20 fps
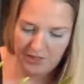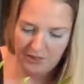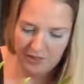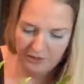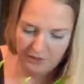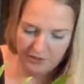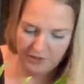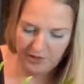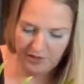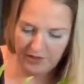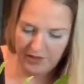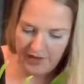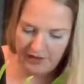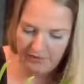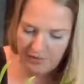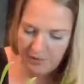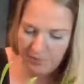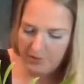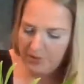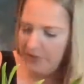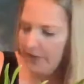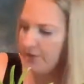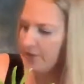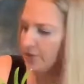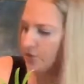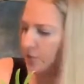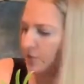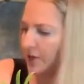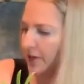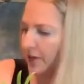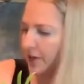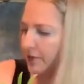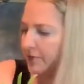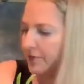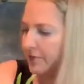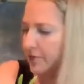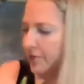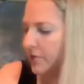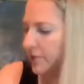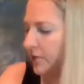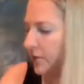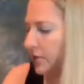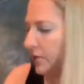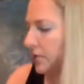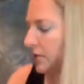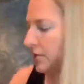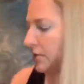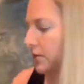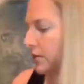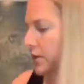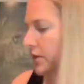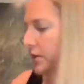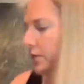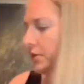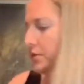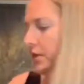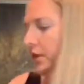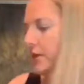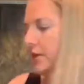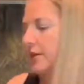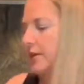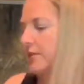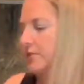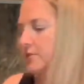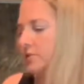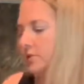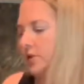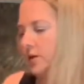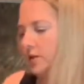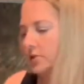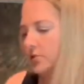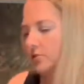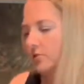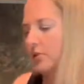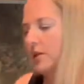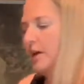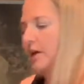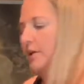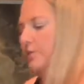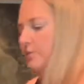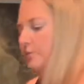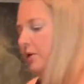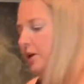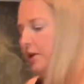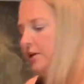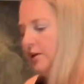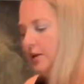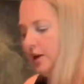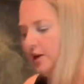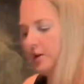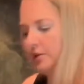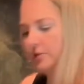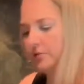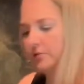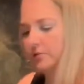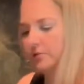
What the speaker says: feel having plants around? Here, Clay, let's not do that right now.